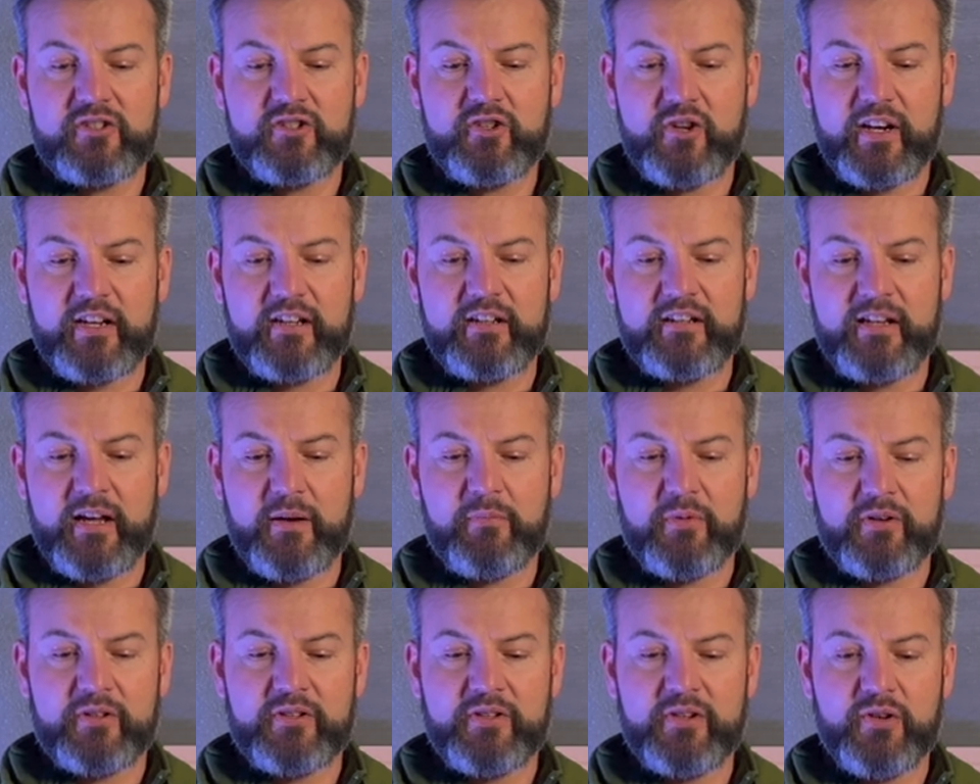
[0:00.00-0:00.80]
trick
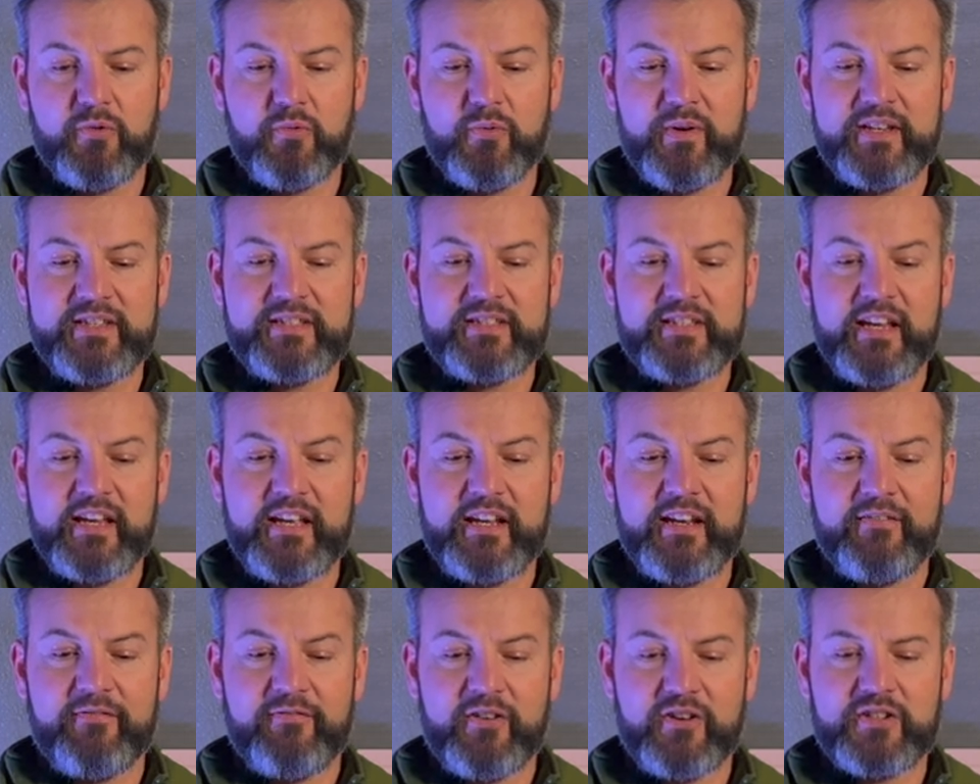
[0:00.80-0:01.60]
number two. We see
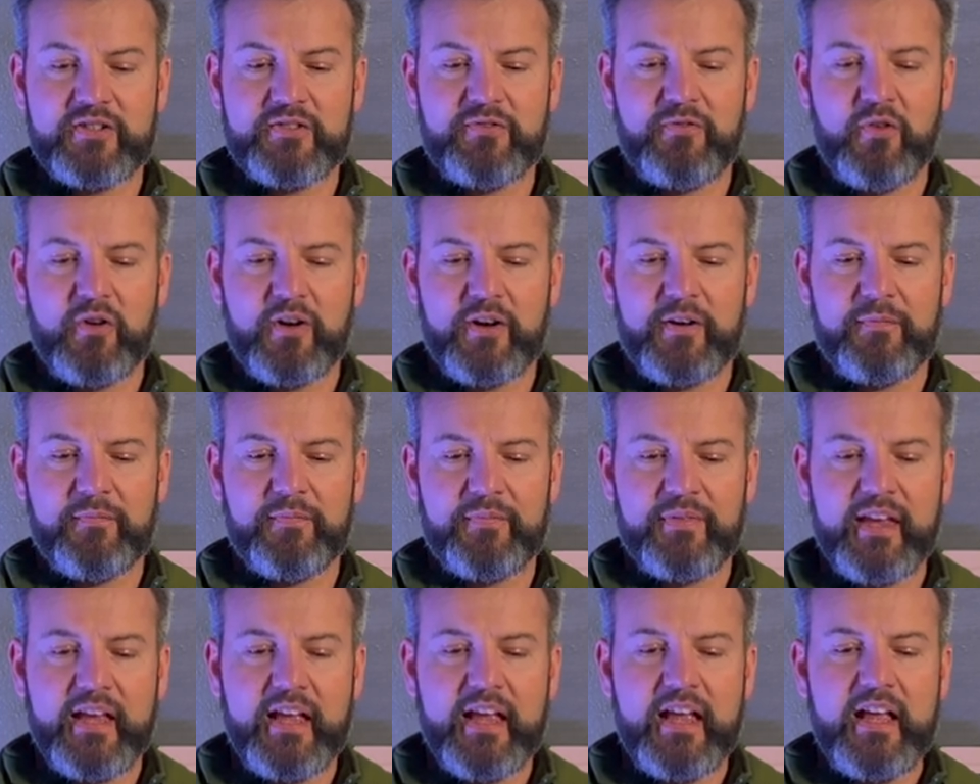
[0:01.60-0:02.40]
it in verse four.
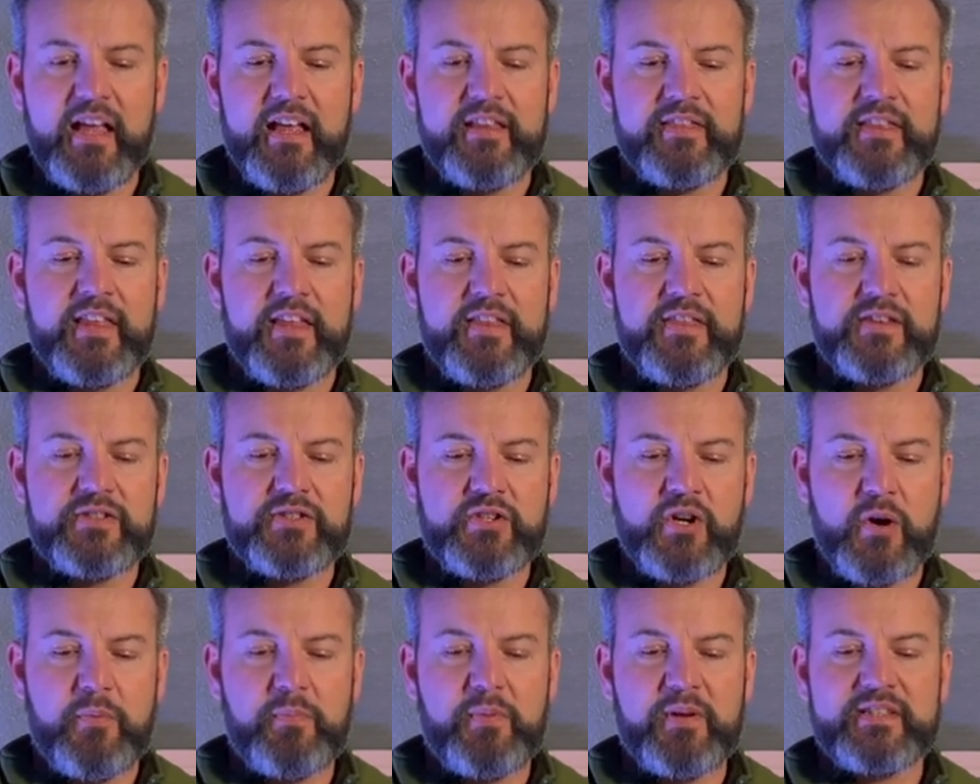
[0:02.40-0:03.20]
Then the
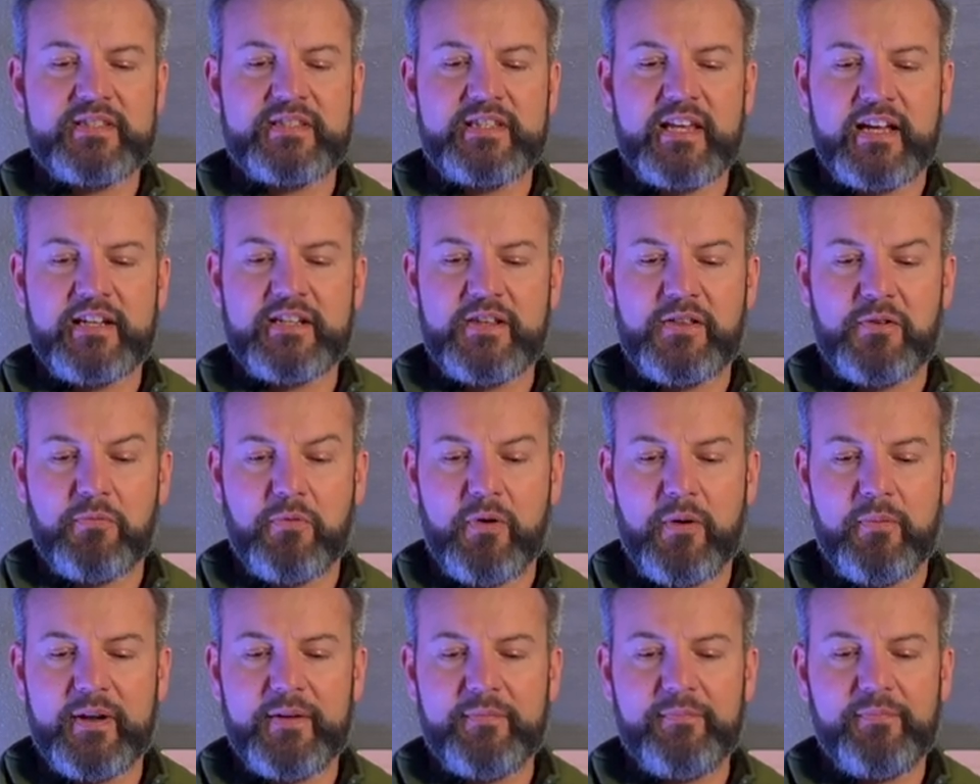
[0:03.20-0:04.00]
serpent said to the
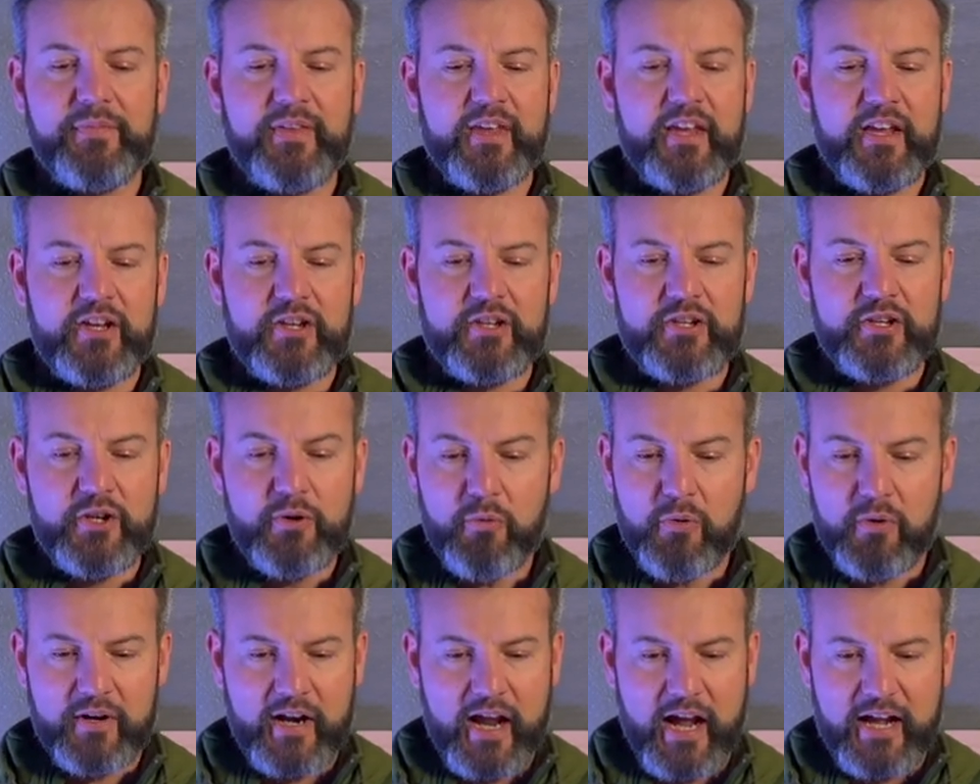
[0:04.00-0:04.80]
woman, You
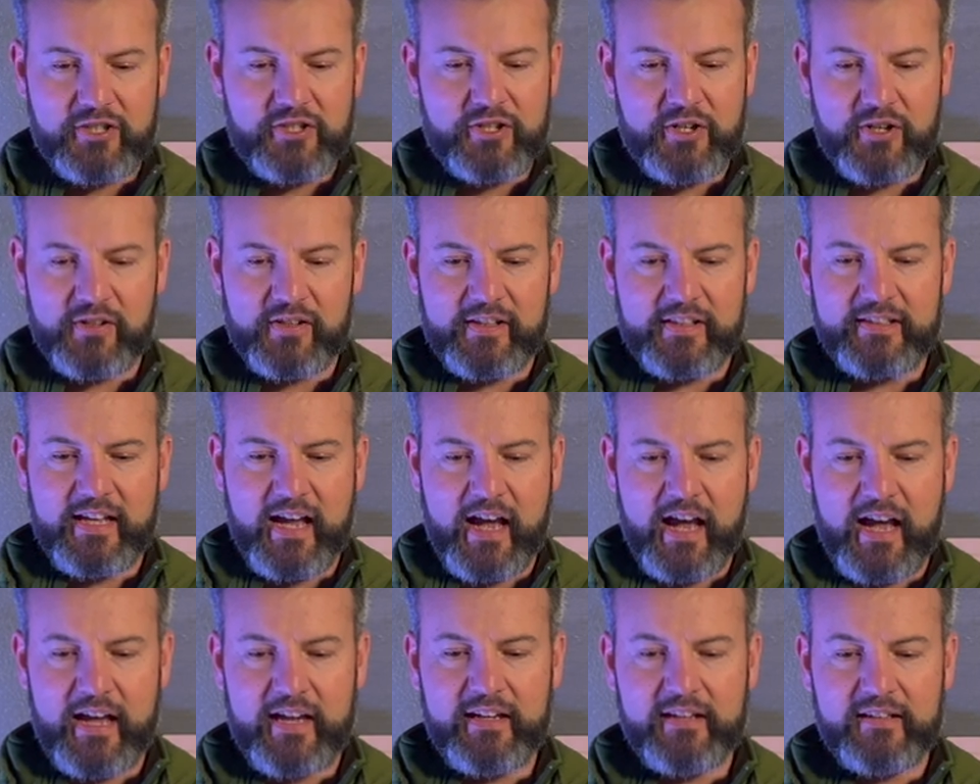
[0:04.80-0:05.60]
will not surely
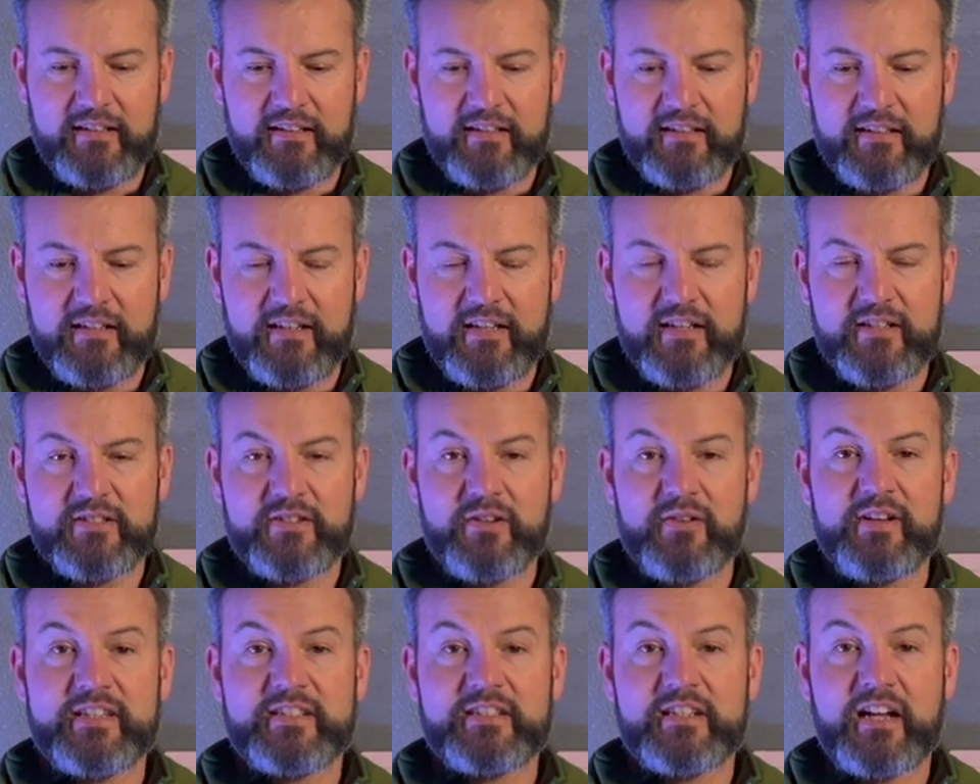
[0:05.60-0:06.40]
die.
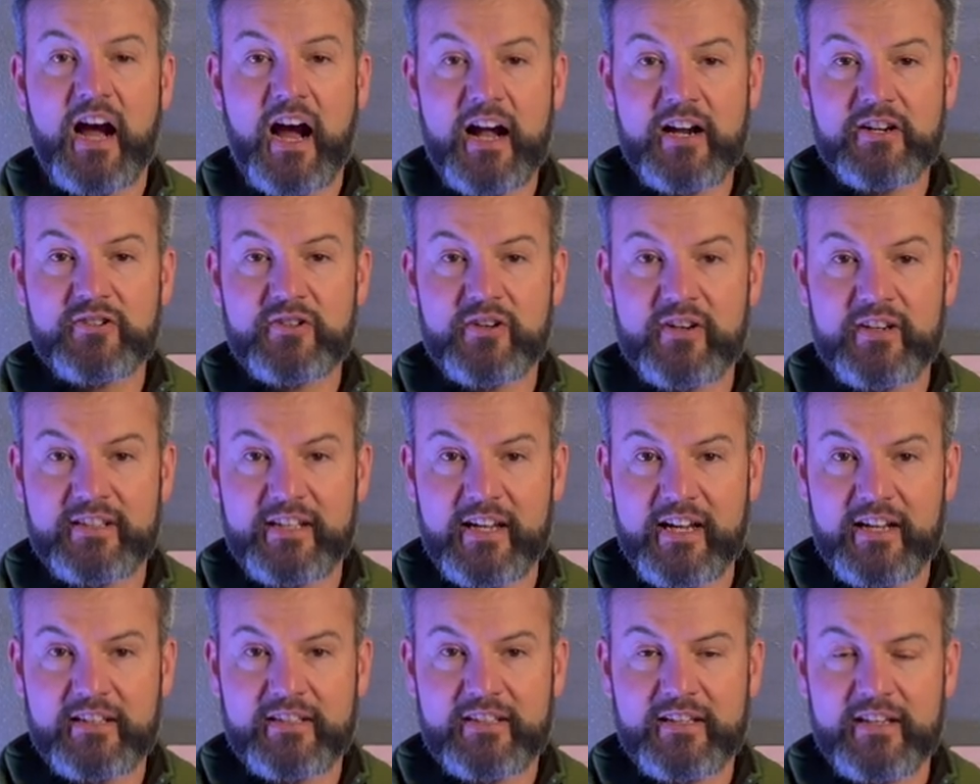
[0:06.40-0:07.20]
So he's
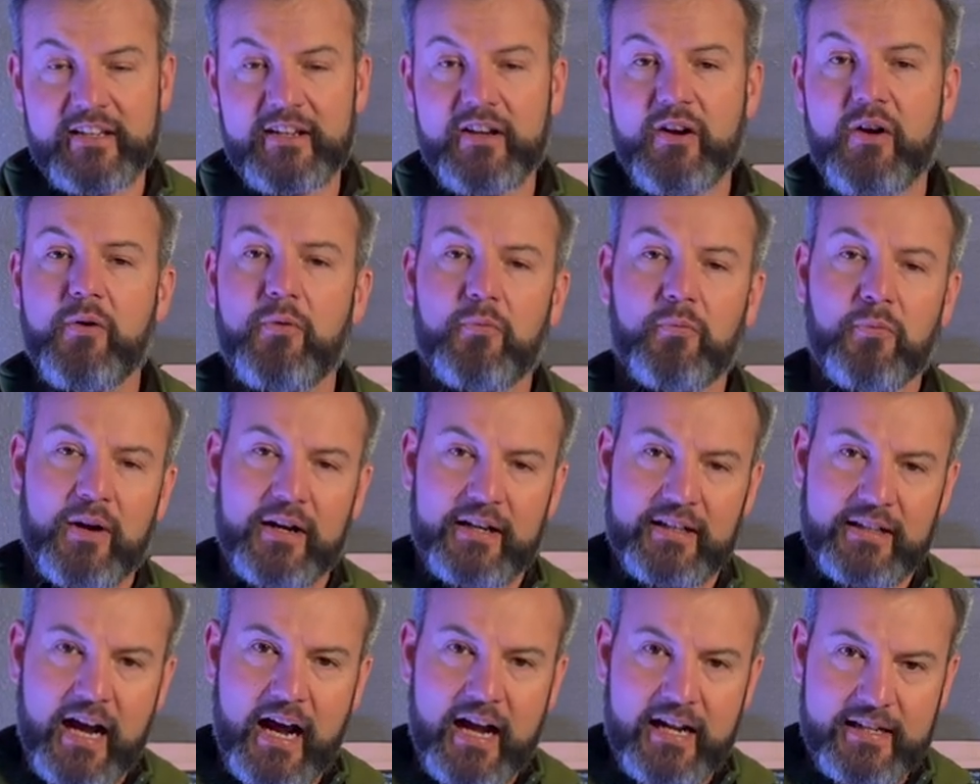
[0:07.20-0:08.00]
contradicting
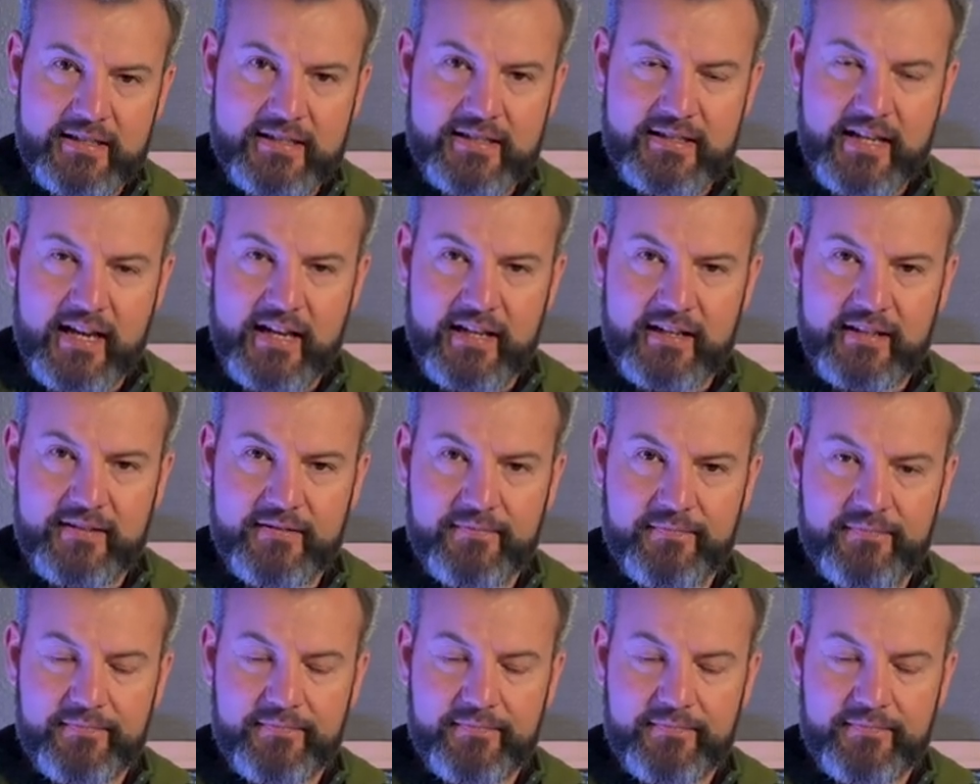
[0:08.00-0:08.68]
what God said.